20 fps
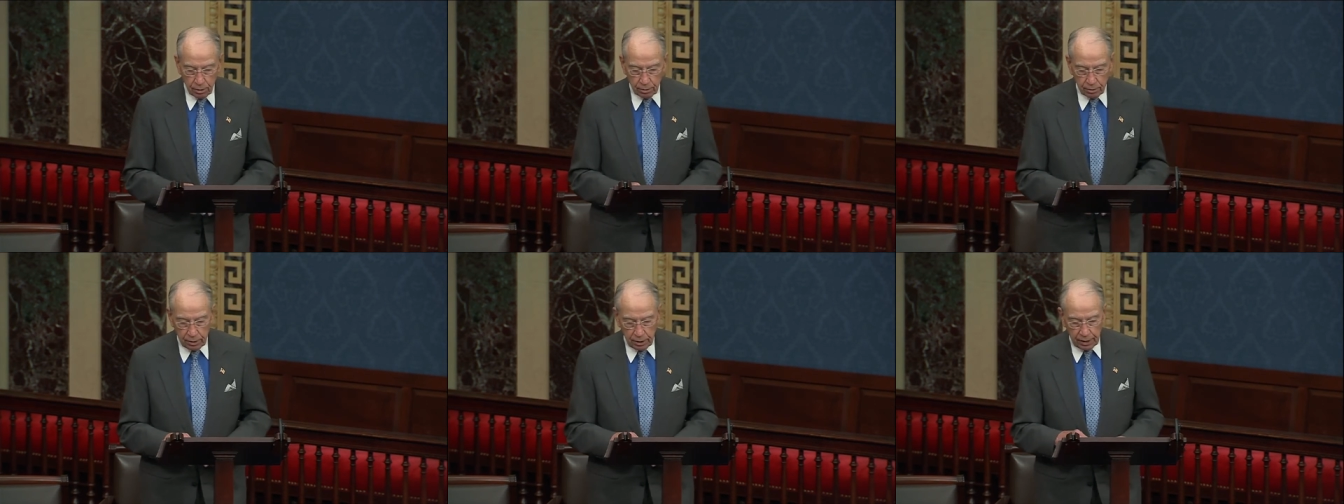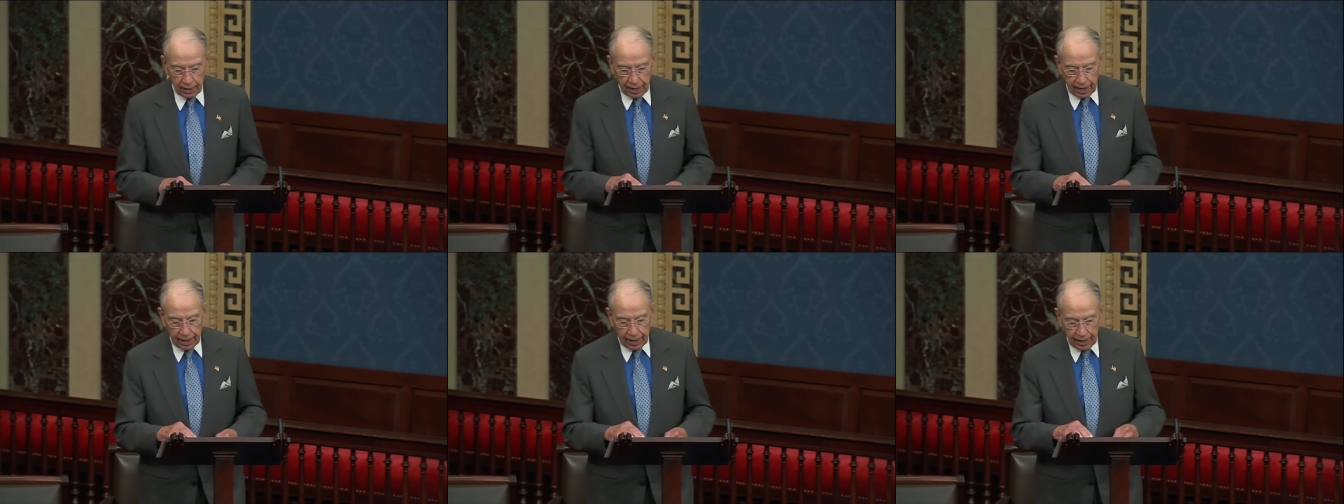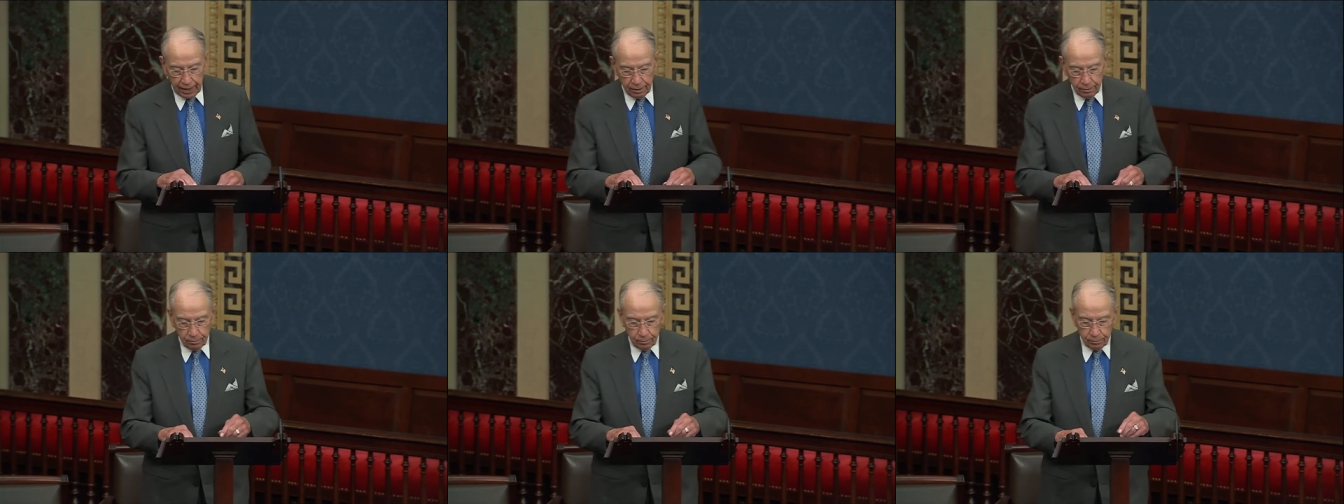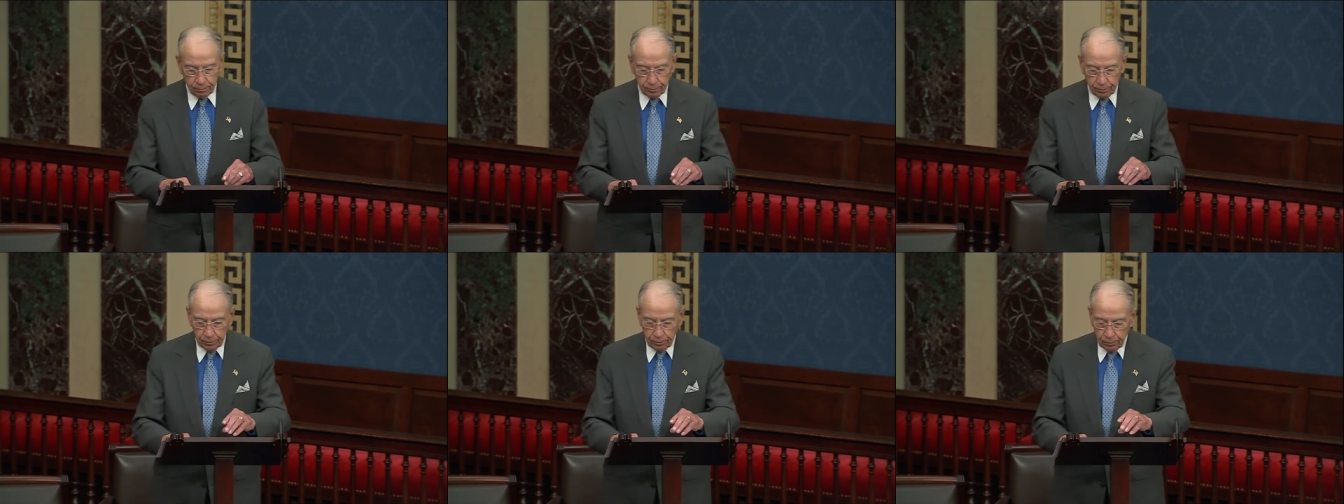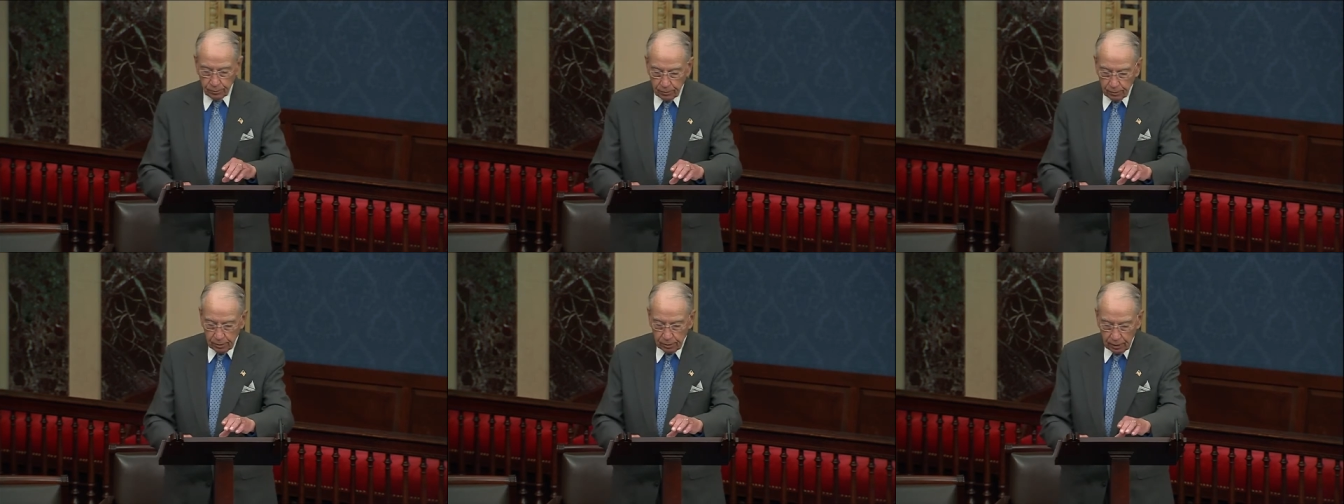Today,
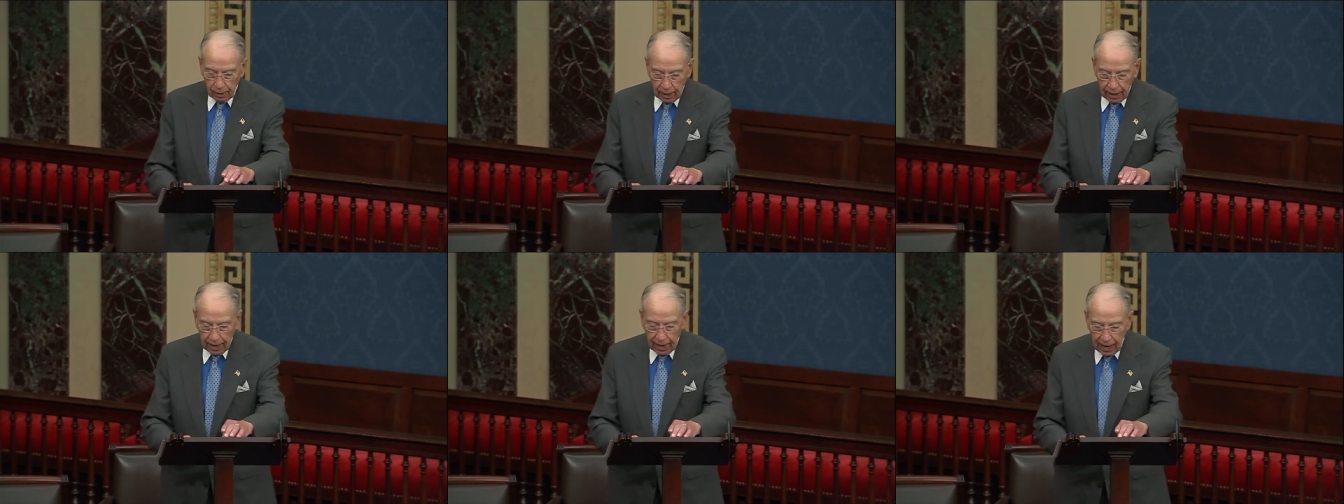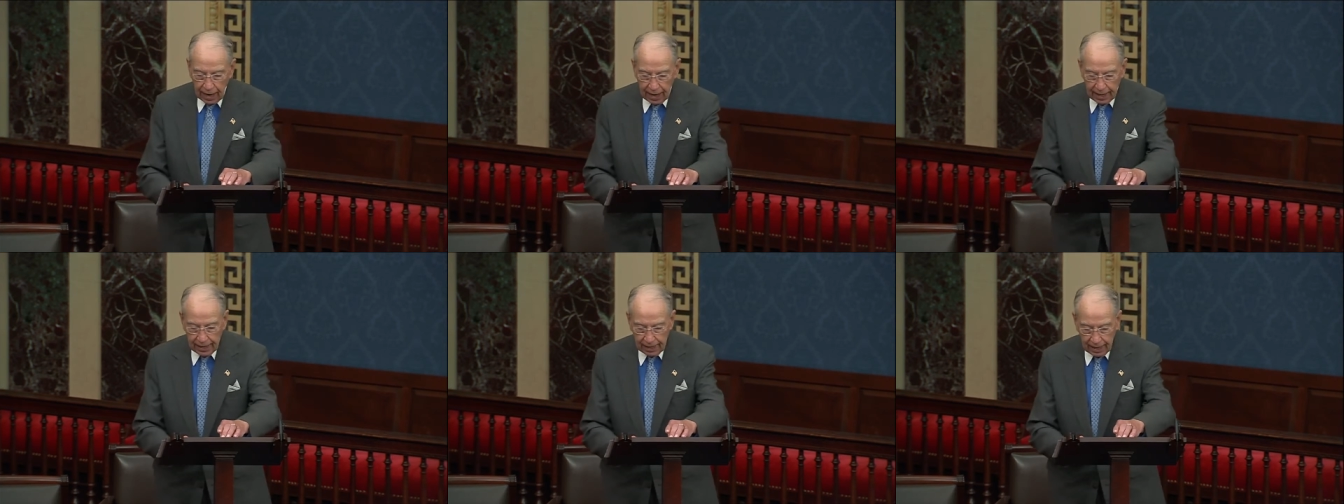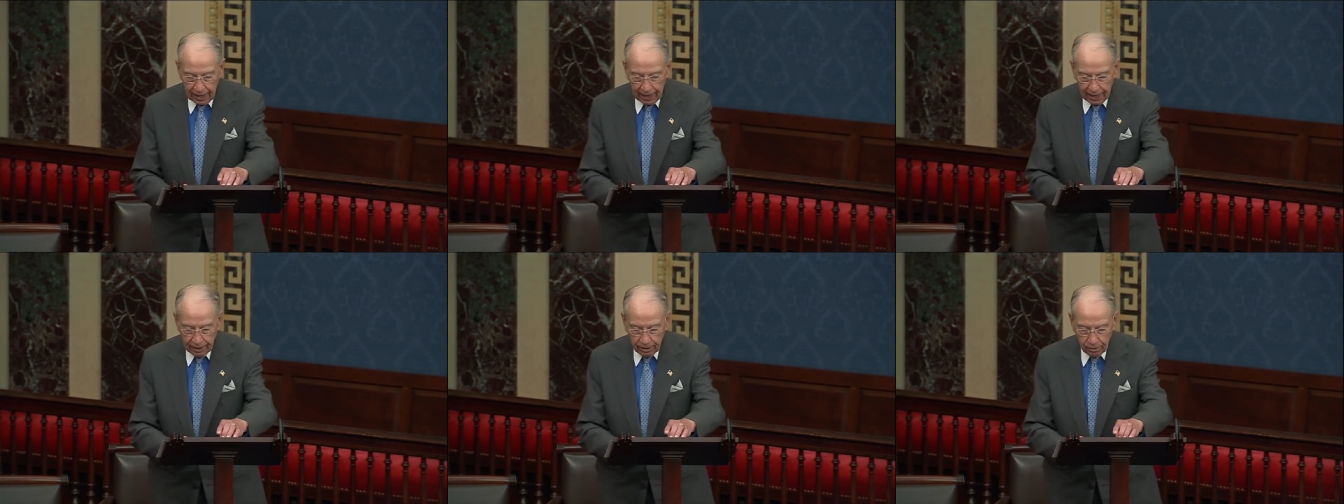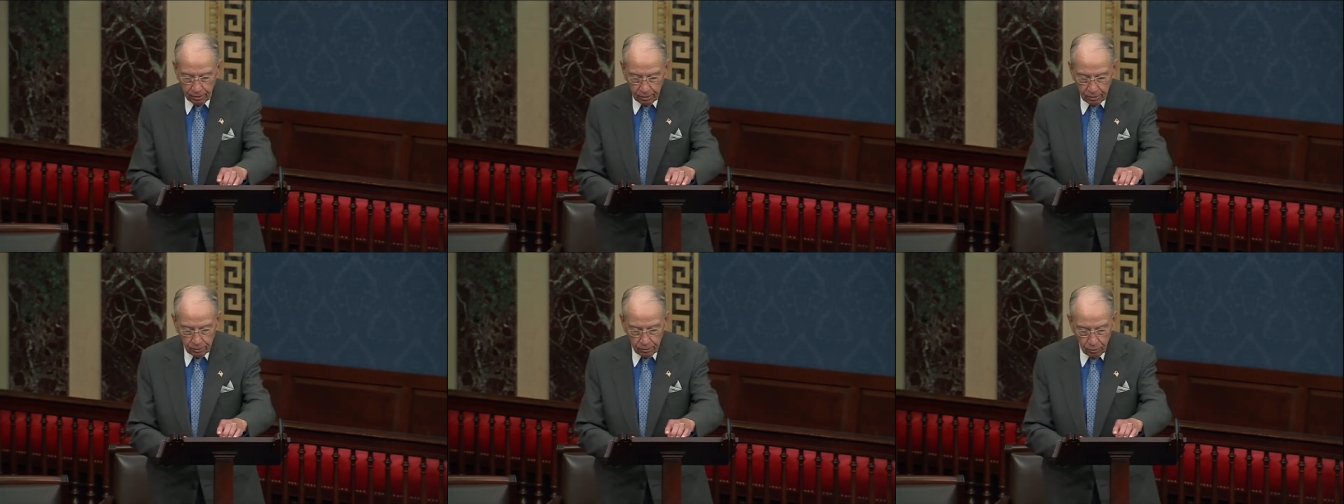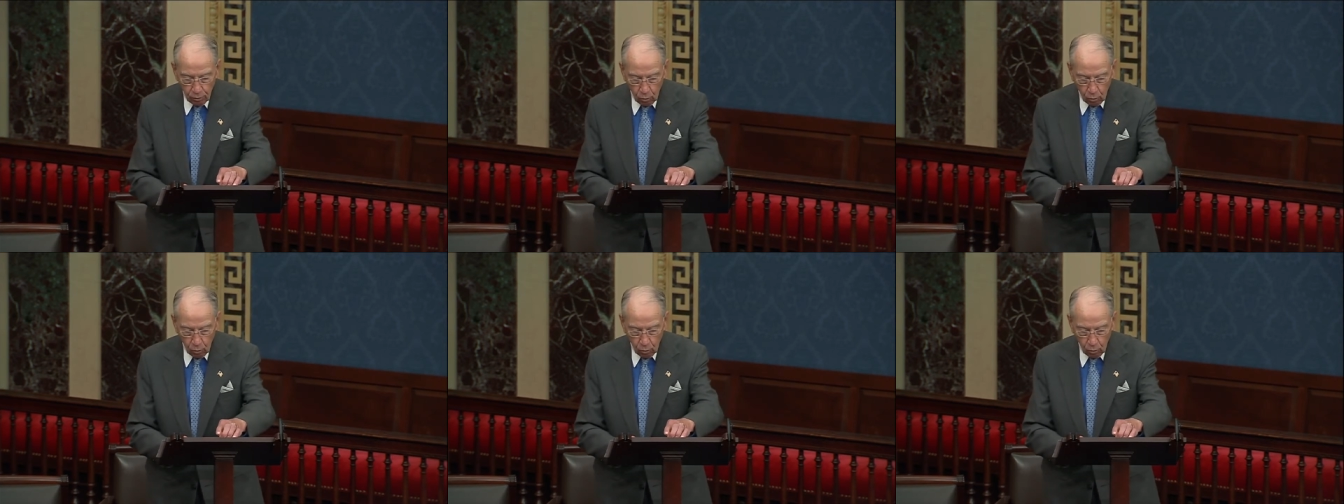I highlight the